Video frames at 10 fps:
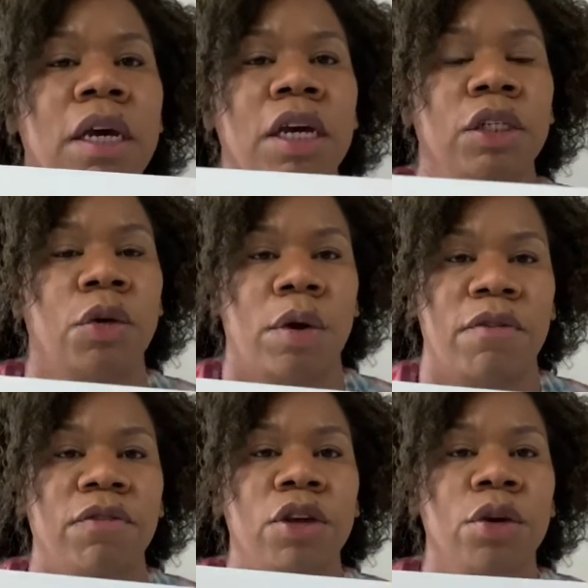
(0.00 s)
So if
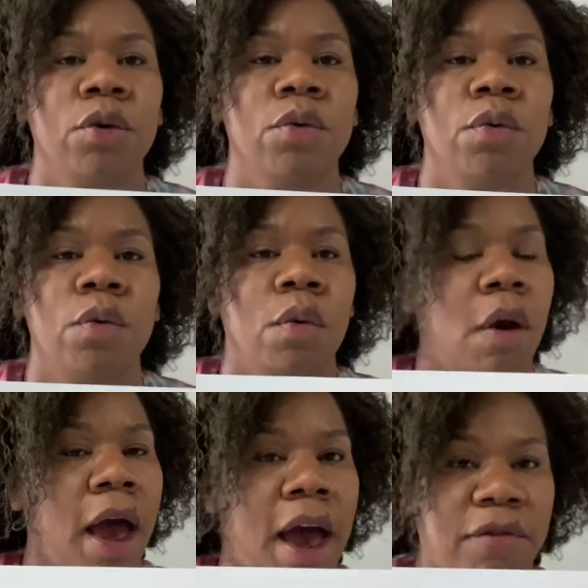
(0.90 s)
you
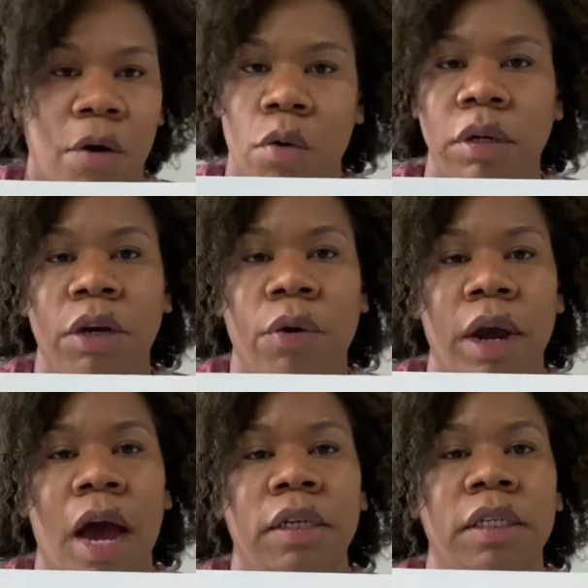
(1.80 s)
have only
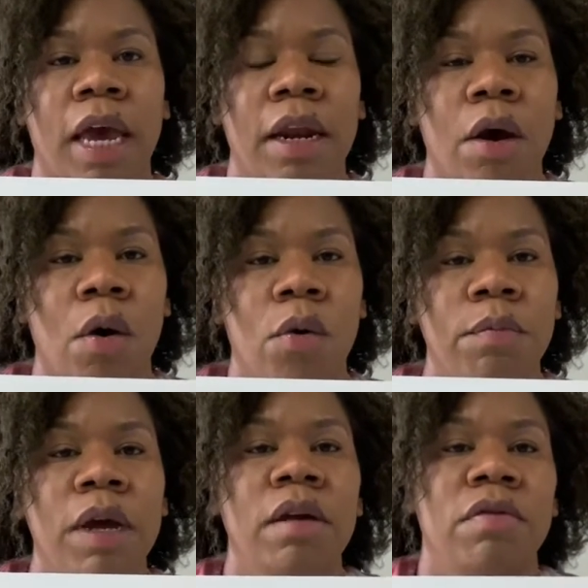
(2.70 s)
crayons at home,
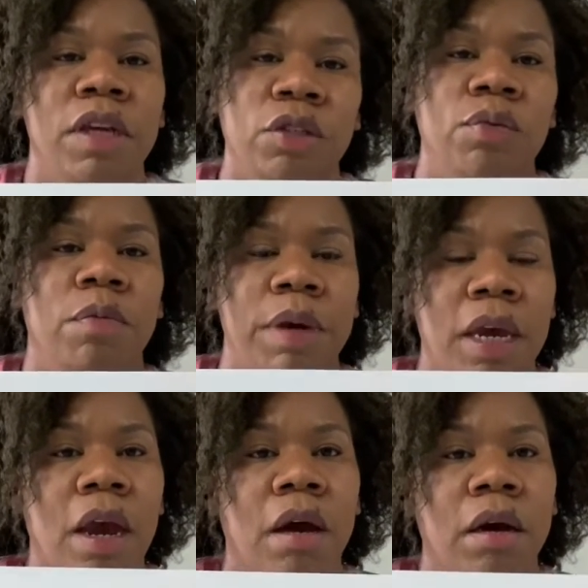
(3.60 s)
this will
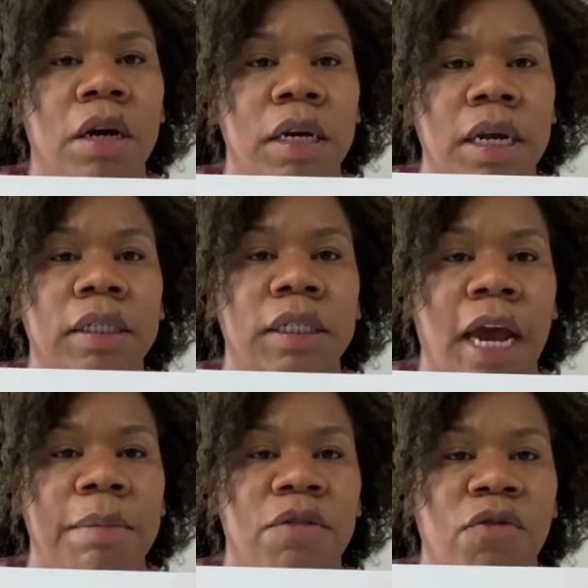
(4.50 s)
be a good
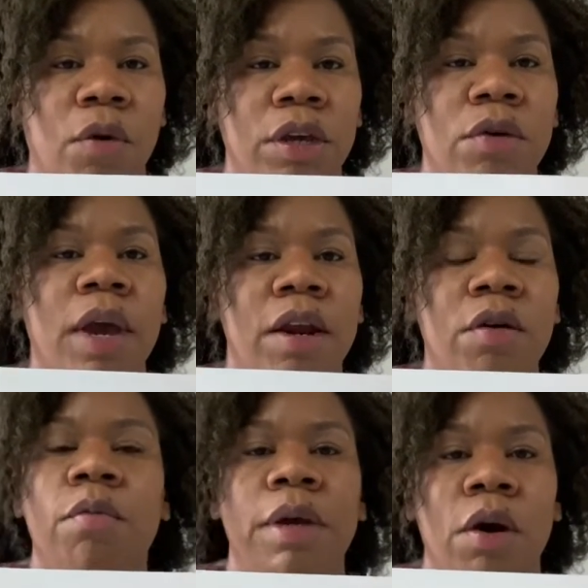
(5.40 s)
assignment for you and it will
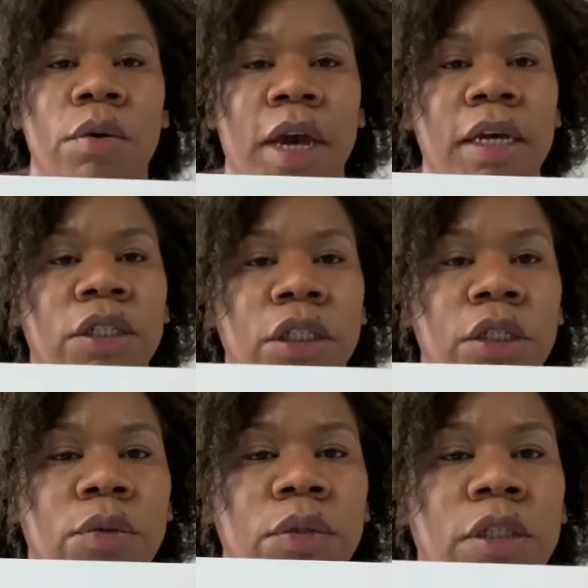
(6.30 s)
be okay to
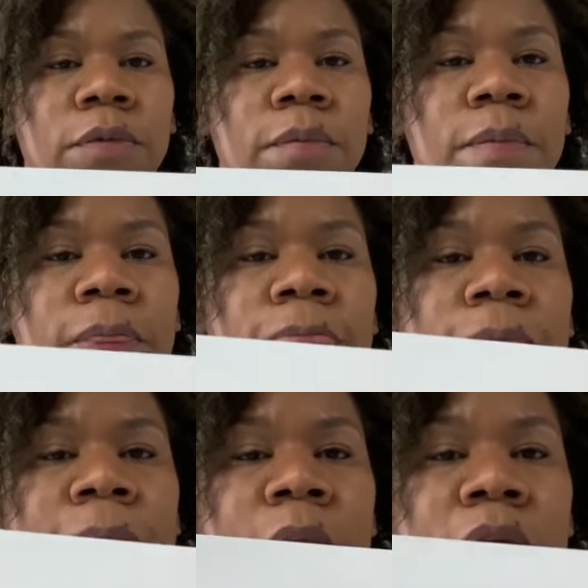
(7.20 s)
use.
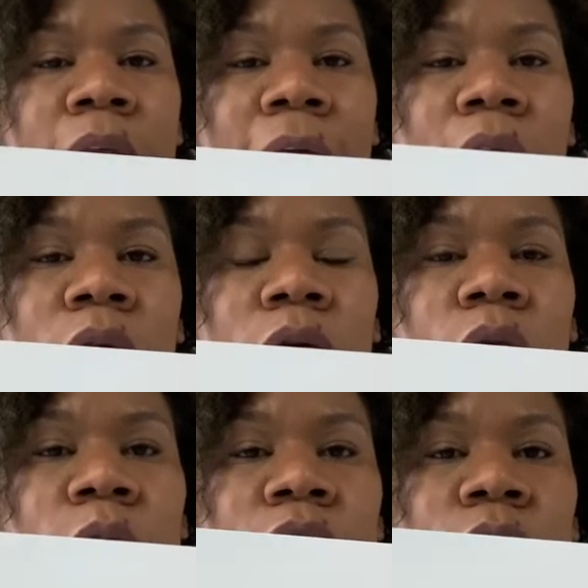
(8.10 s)
Now
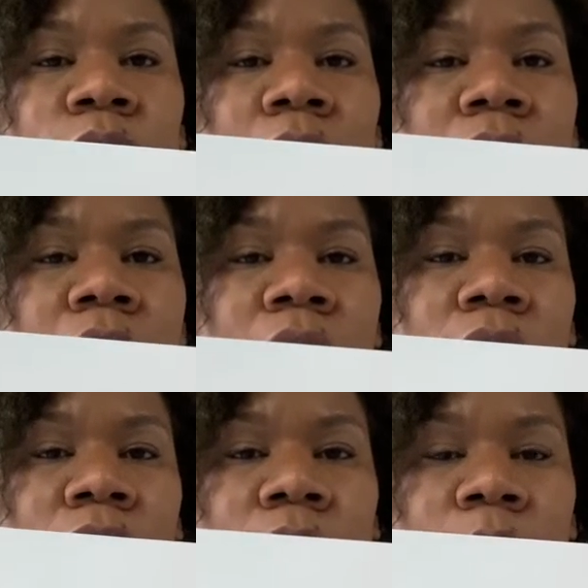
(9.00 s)
we use another
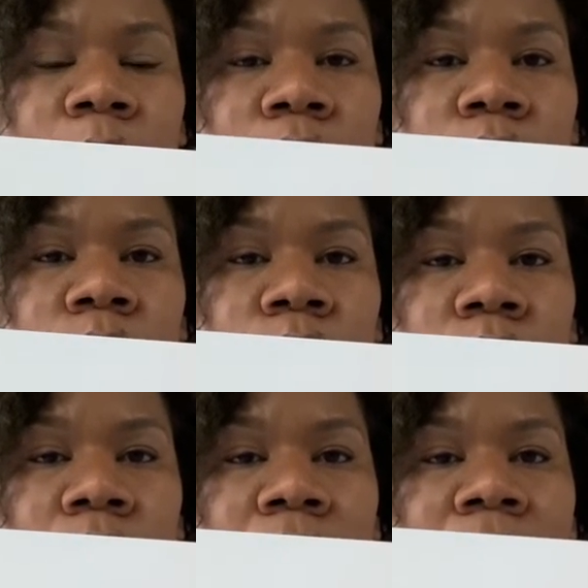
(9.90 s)
blue,
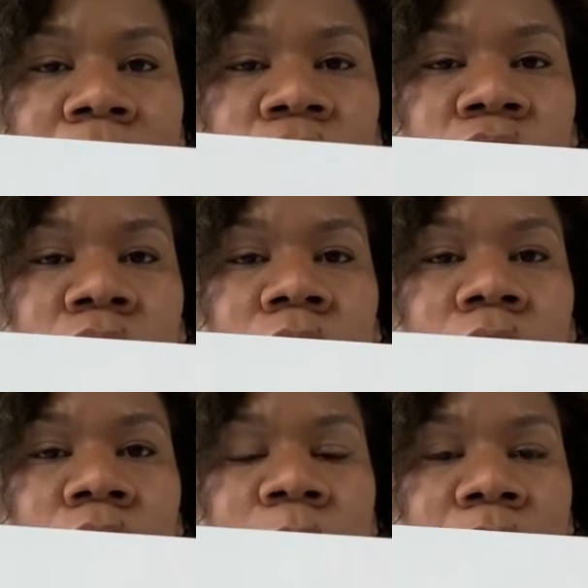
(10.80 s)
and that's just a
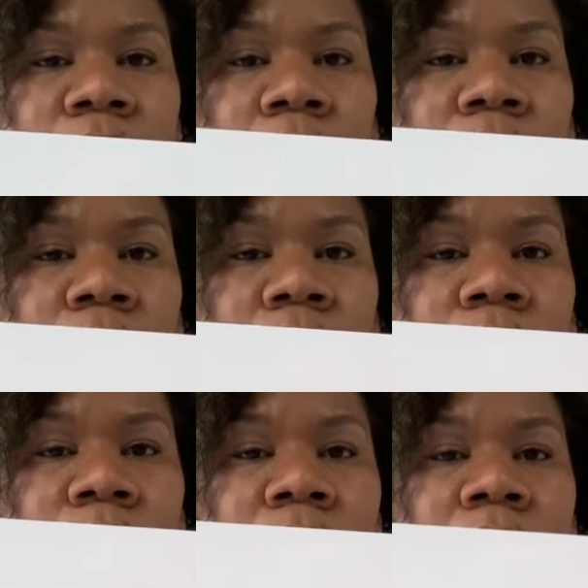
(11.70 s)
little bit darker.
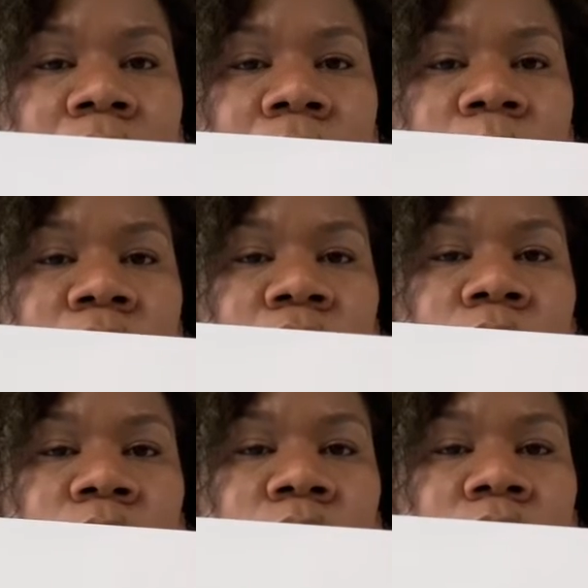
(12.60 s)
Now we
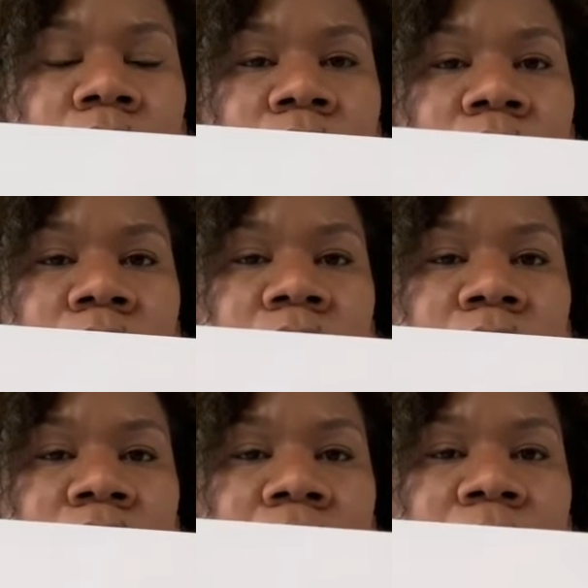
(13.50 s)
use the
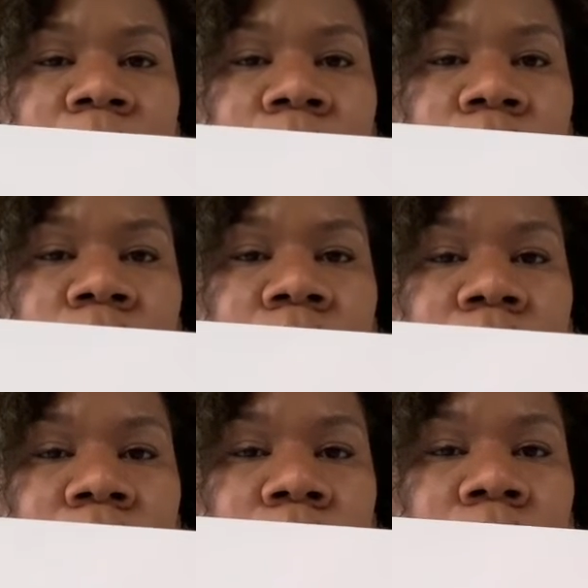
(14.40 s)
same blue
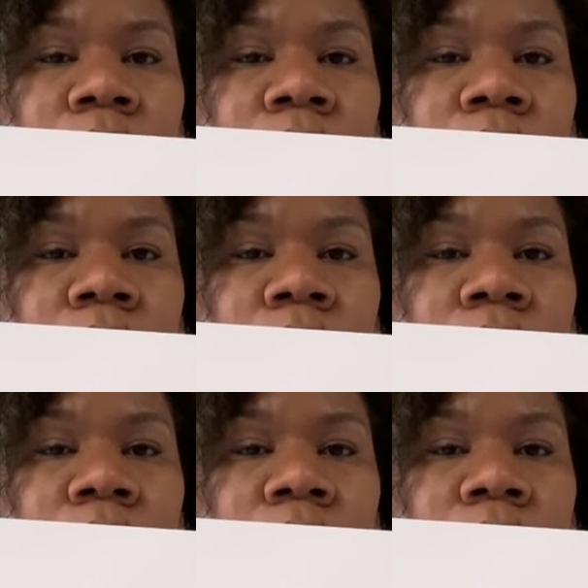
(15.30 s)
here